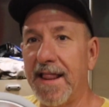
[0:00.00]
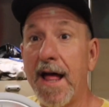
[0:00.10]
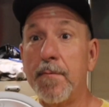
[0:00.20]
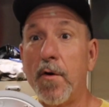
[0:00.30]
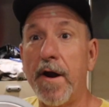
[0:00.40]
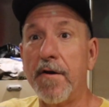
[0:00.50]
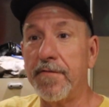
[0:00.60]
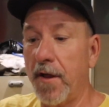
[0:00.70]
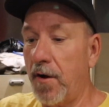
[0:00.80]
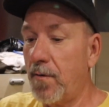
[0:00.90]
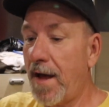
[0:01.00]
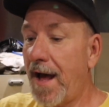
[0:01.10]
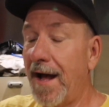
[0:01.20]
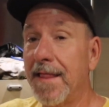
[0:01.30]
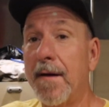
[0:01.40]
lot more airflow,
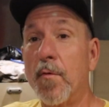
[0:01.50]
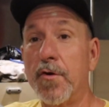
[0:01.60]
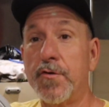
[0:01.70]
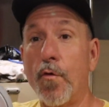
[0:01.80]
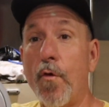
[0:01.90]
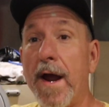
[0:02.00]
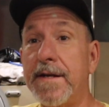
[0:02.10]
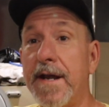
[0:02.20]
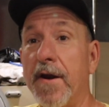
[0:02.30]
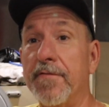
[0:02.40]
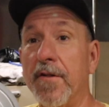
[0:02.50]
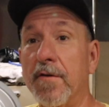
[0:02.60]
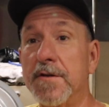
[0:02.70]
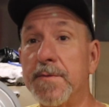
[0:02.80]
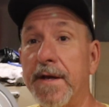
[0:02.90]
a lot more direct airflow,
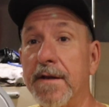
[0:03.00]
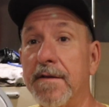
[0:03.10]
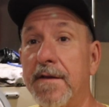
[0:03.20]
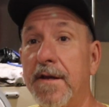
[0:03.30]
because we can